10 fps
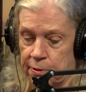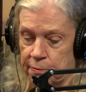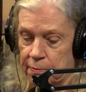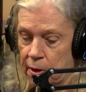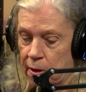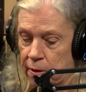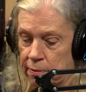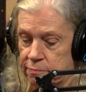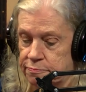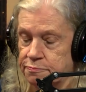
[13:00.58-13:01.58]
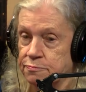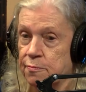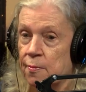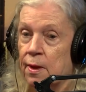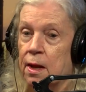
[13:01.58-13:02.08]
the um,
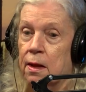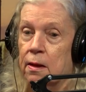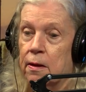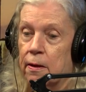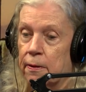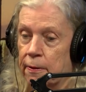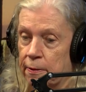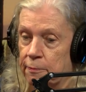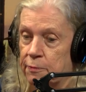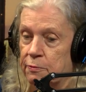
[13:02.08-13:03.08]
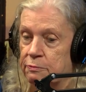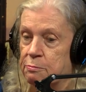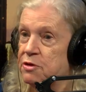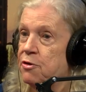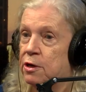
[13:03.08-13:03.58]
um,
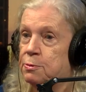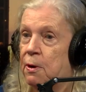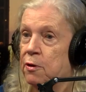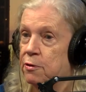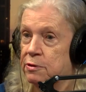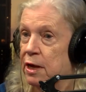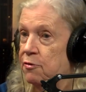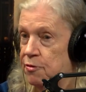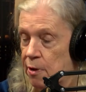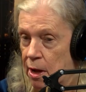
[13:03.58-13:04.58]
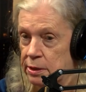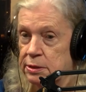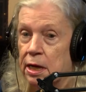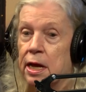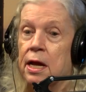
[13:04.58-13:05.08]
massage parlor, nail
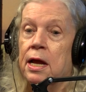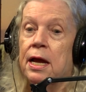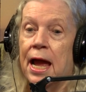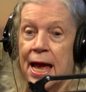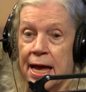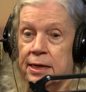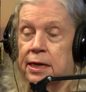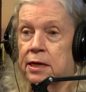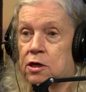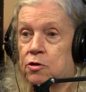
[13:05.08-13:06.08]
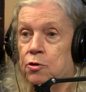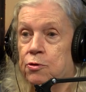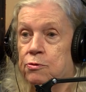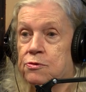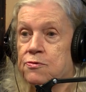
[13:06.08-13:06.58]
salon, and it
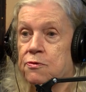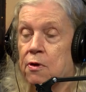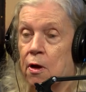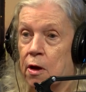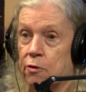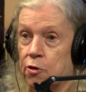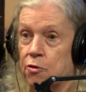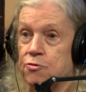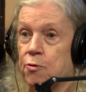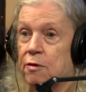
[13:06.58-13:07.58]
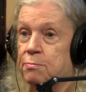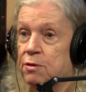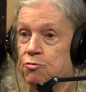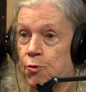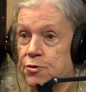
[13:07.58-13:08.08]
includes uh, girls who have
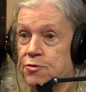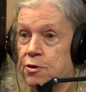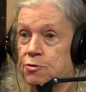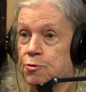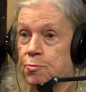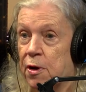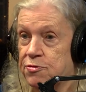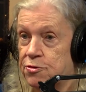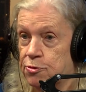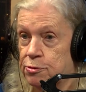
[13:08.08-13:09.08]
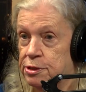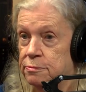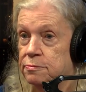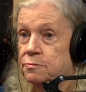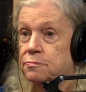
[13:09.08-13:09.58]
been forced into prostitution.